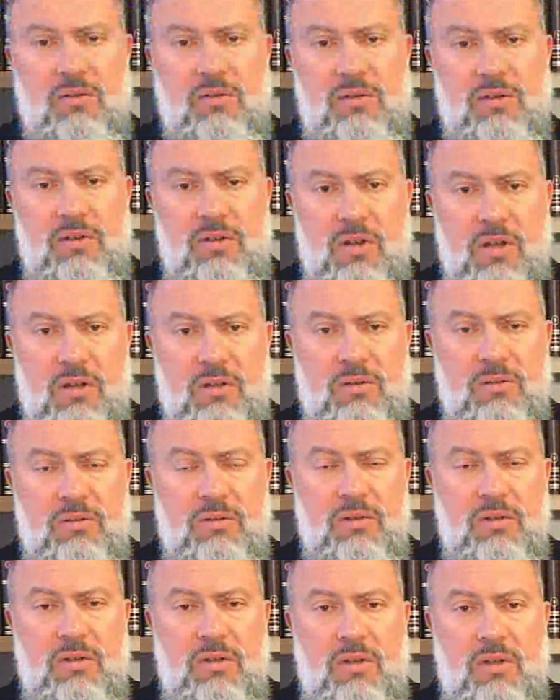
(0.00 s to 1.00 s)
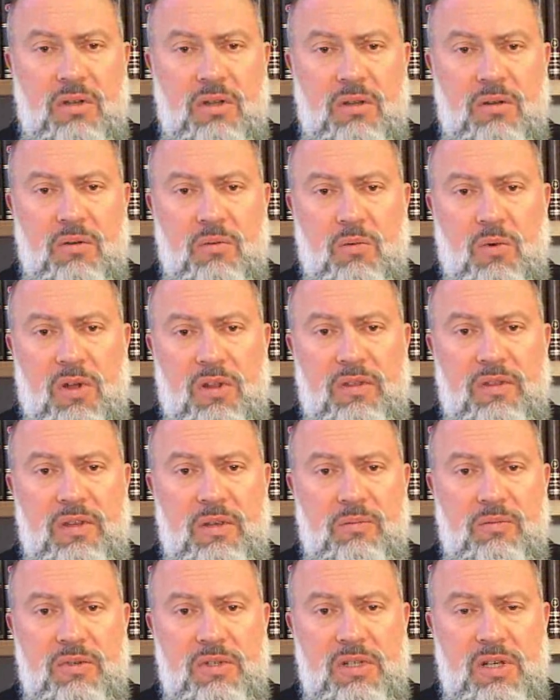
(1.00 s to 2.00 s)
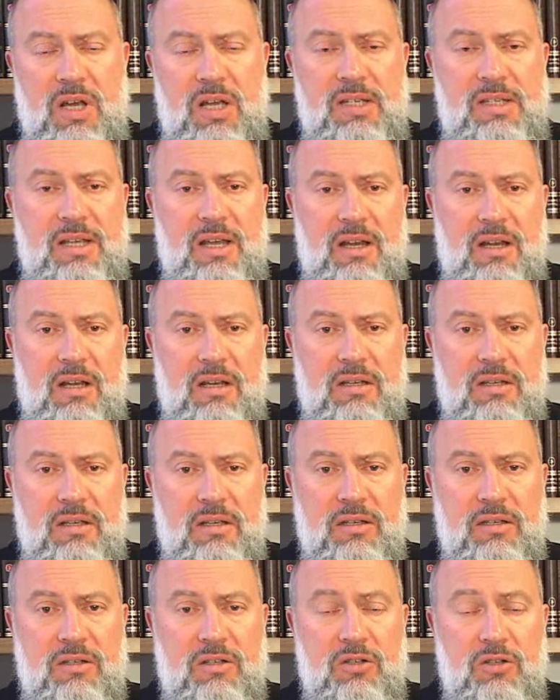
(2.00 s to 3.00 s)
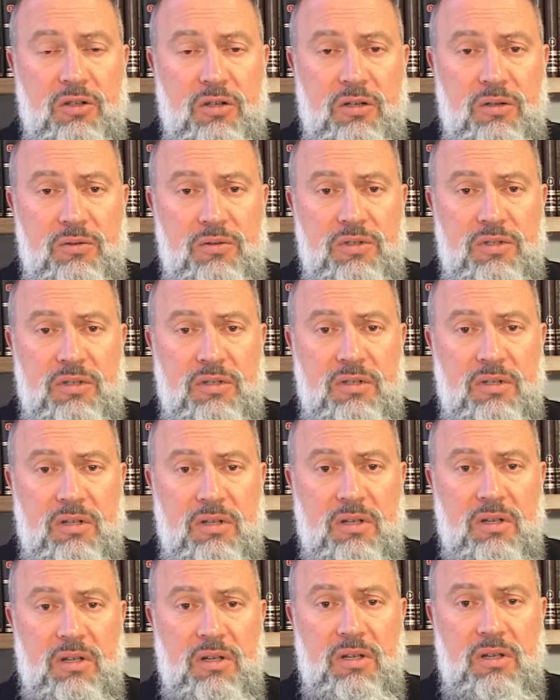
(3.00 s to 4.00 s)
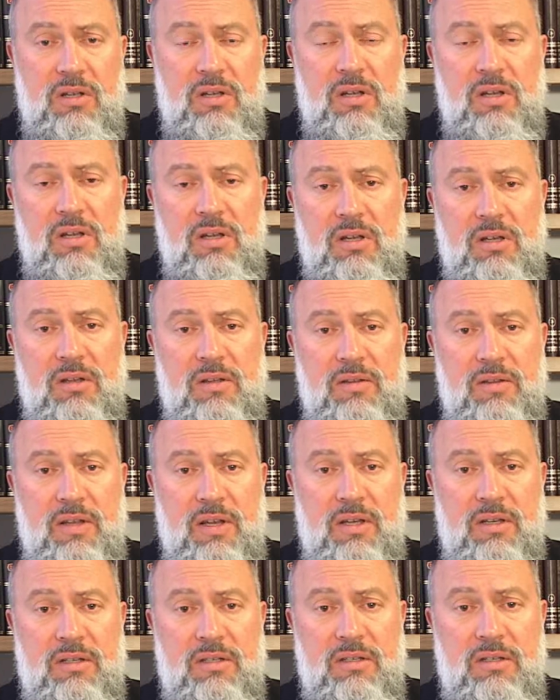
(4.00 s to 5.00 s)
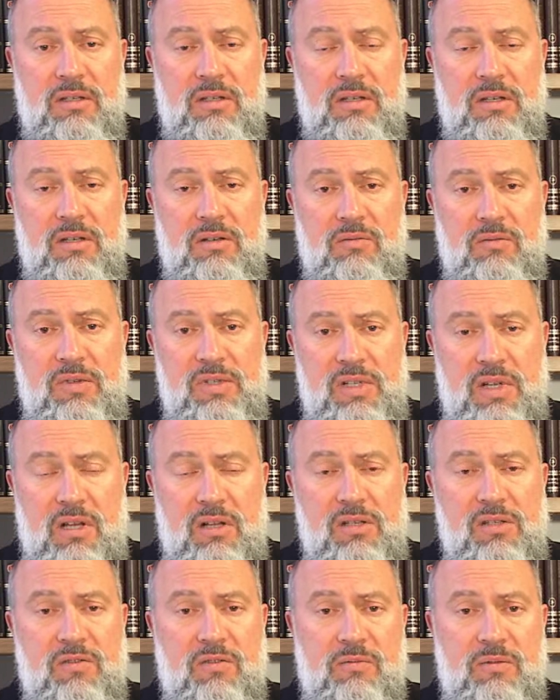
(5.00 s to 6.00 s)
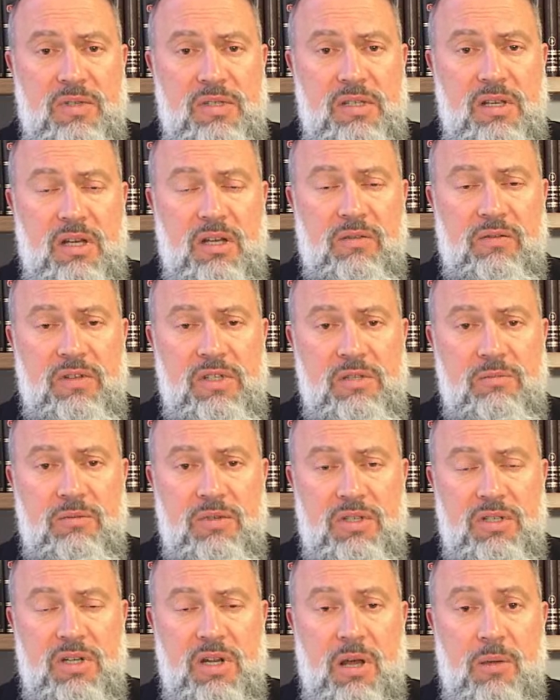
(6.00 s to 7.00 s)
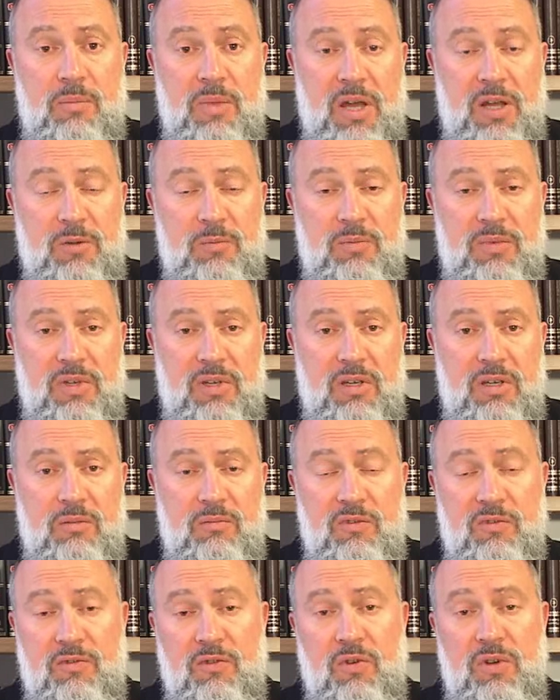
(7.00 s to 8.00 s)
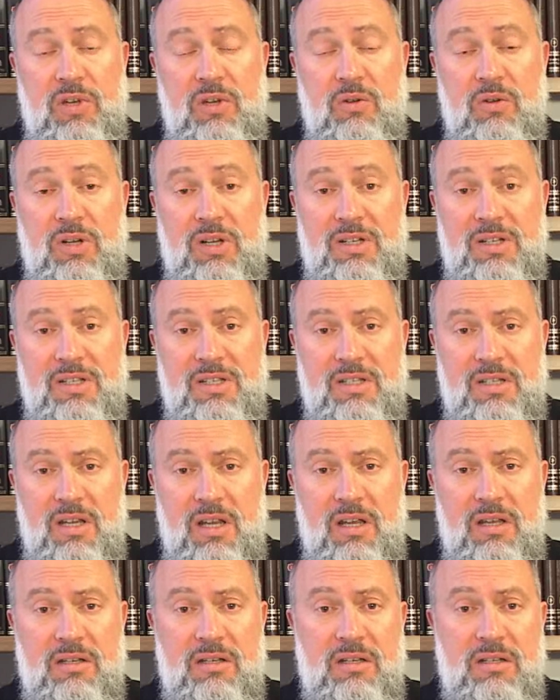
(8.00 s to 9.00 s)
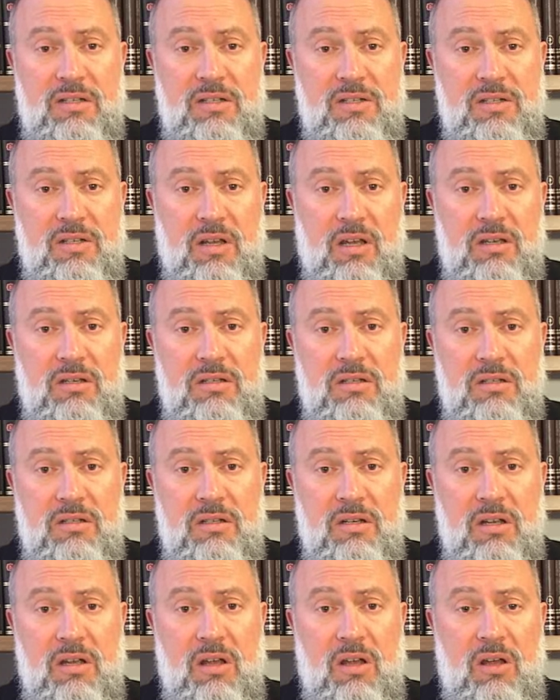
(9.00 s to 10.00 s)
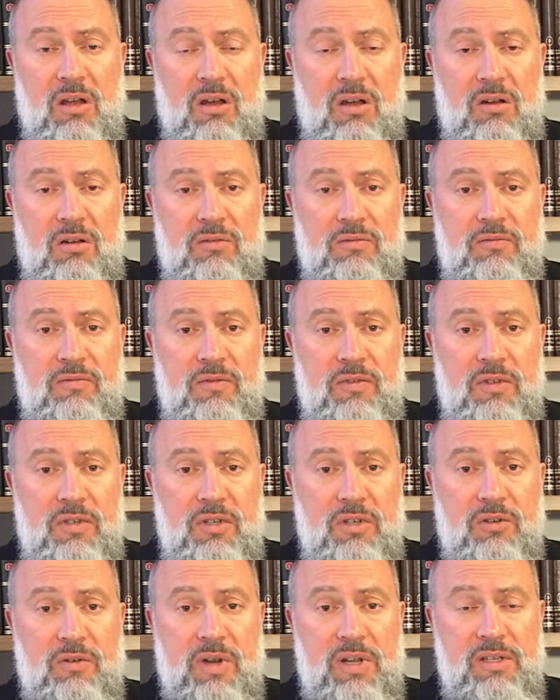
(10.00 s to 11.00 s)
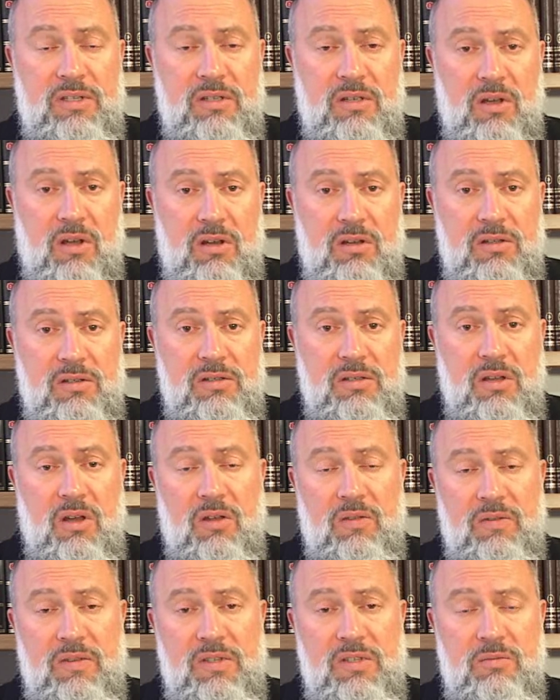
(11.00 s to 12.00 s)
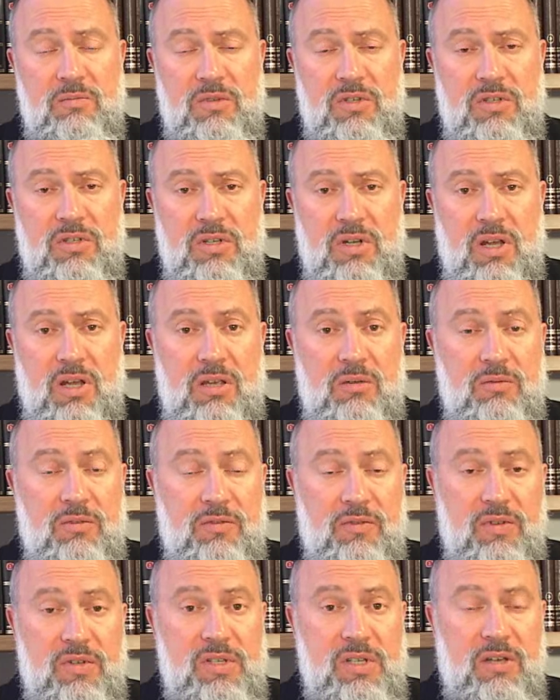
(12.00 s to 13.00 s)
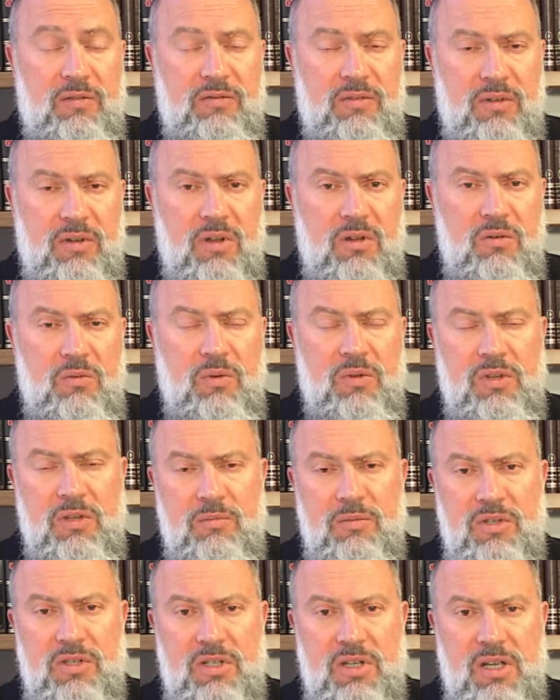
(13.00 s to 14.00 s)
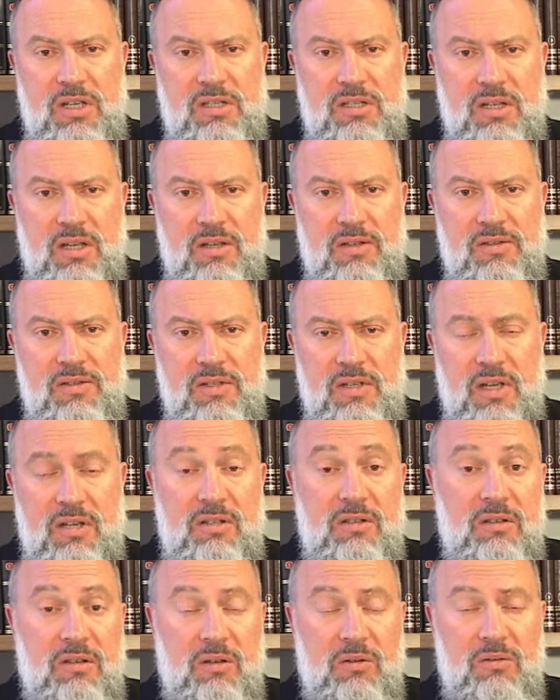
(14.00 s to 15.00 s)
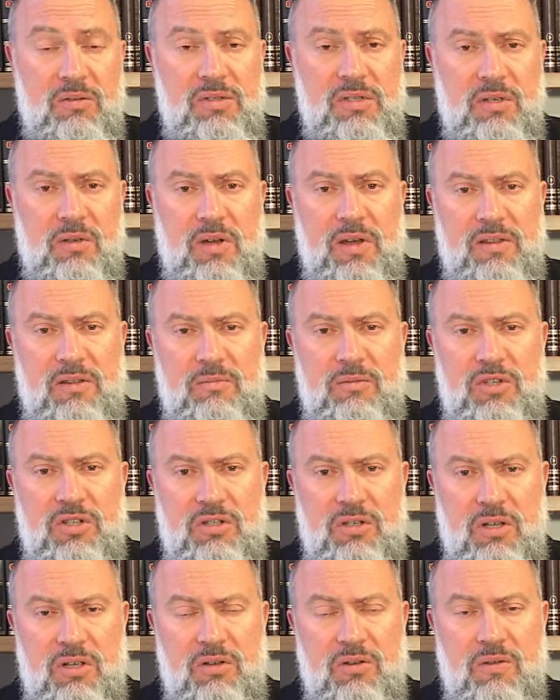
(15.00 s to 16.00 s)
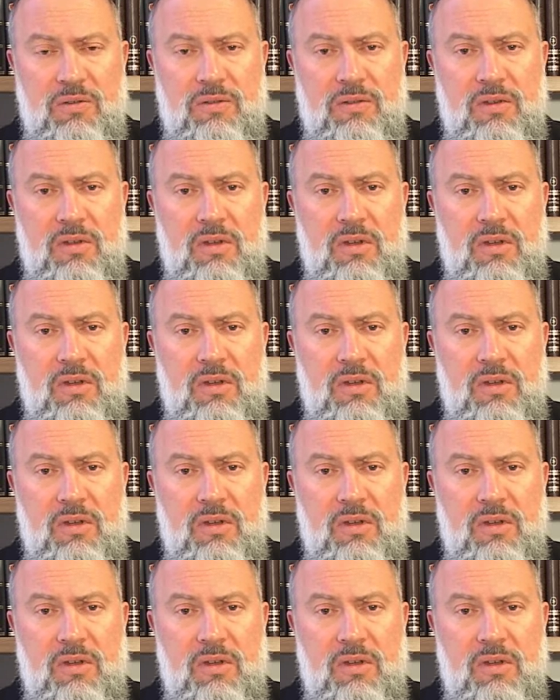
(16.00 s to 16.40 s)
could know what the precise halachic conclusion that results from the study of this Mishnah might be, before he could understand a discussion of great scholars on this Mishnah, he would first have to know what the Mishnah states, and to know also other Mishnayot.